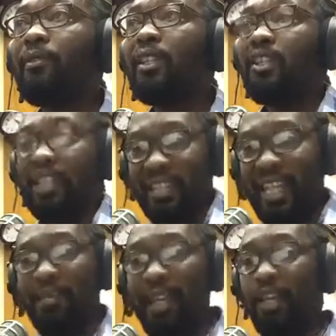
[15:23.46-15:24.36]
The
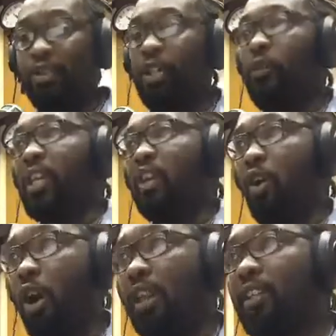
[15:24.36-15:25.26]
same energy we are
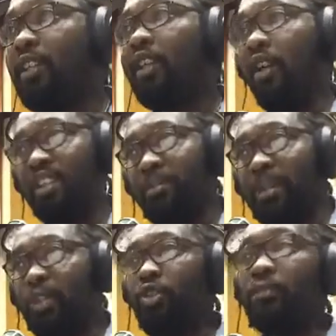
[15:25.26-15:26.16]
calling on the
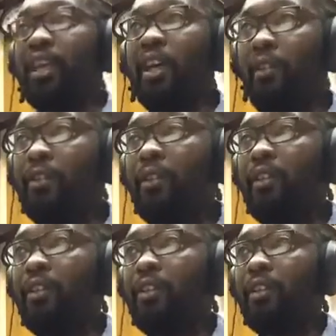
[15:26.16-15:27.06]
Ministry of Health
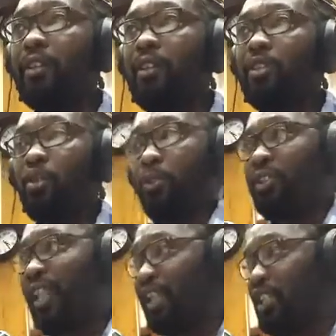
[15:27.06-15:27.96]
to
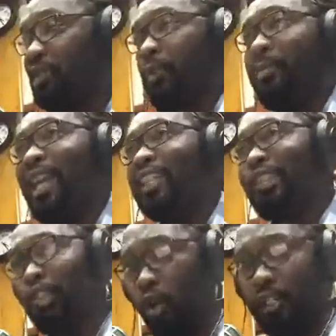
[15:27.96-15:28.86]
protect us from
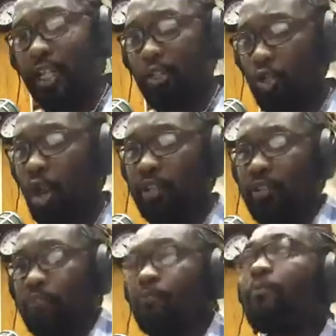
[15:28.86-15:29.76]
external shocks.
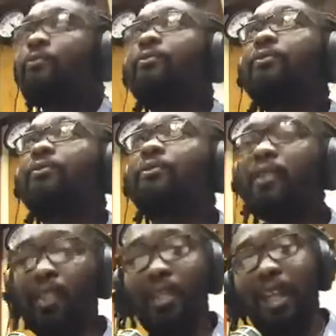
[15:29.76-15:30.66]

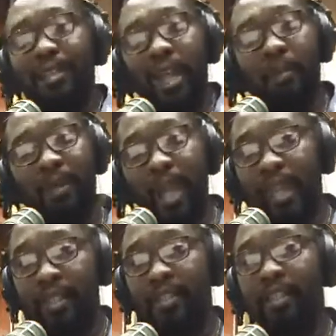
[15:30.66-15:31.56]
Let's apply
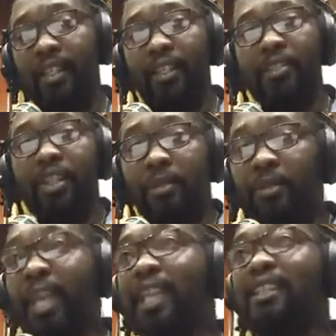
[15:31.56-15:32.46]
it to the
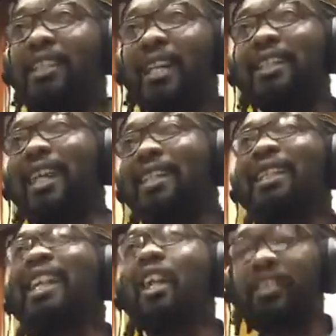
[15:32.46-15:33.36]
things that can
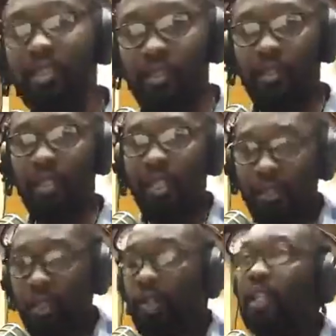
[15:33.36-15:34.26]
kill us
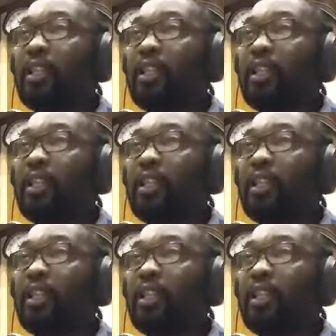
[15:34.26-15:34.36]
internally.